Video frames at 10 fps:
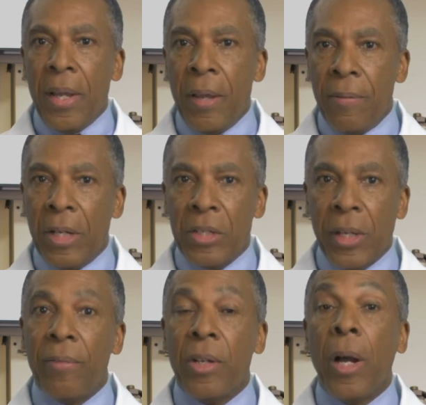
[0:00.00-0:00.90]
if it is
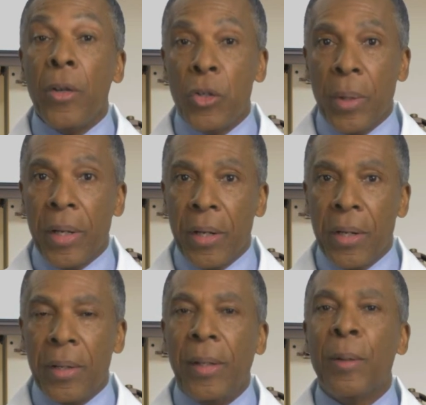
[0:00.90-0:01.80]
left
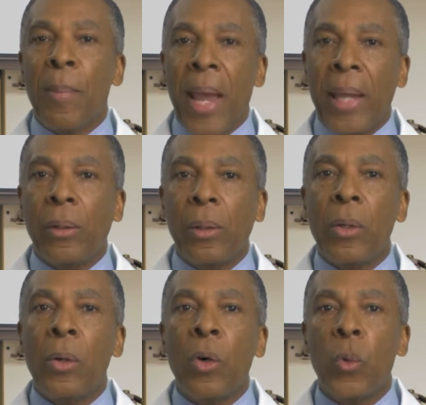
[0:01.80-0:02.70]
untreated, a
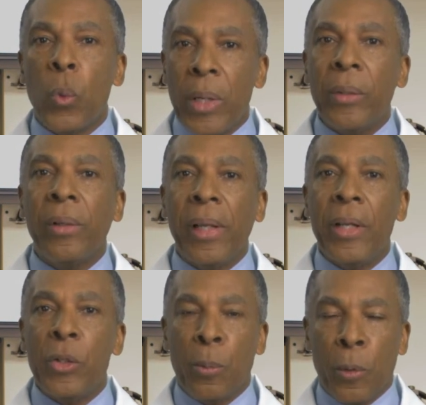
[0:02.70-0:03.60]
macular hole will
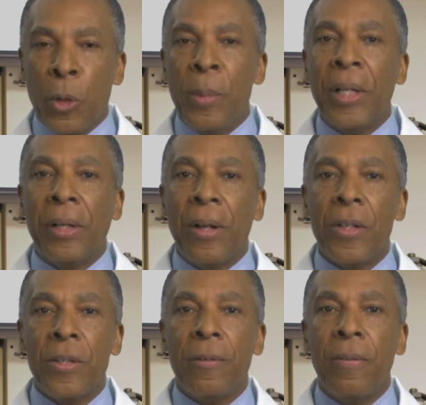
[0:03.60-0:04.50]
lead to permanent
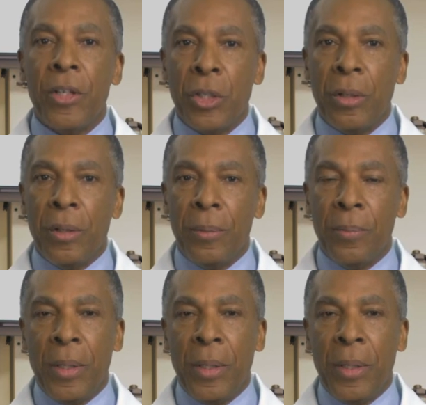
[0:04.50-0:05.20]
loss of vision.